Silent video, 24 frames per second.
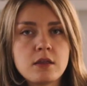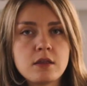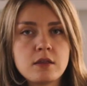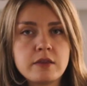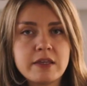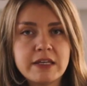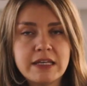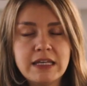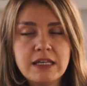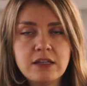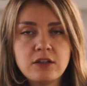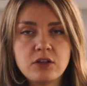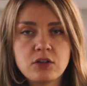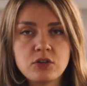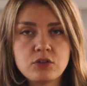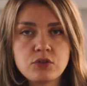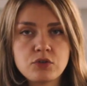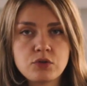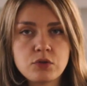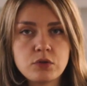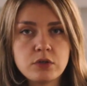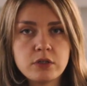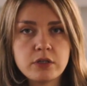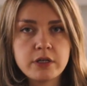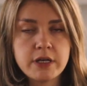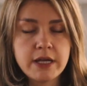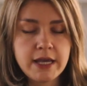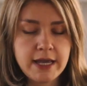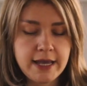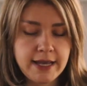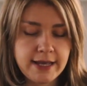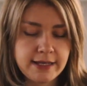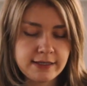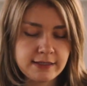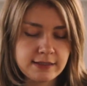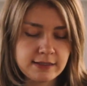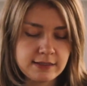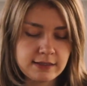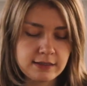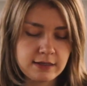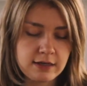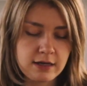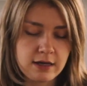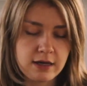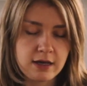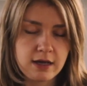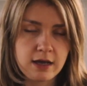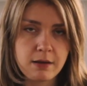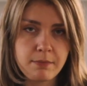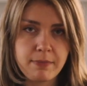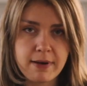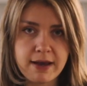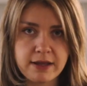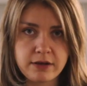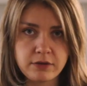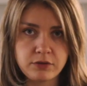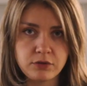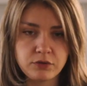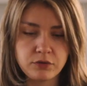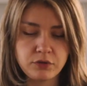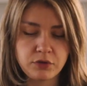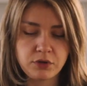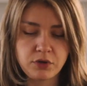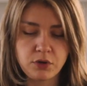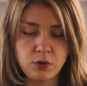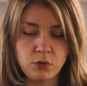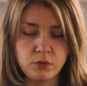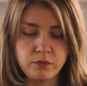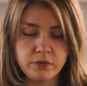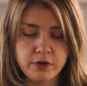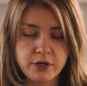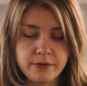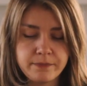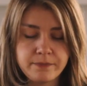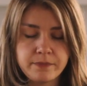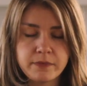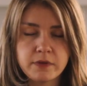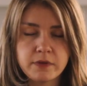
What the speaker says: The heat controller has a button on the cover.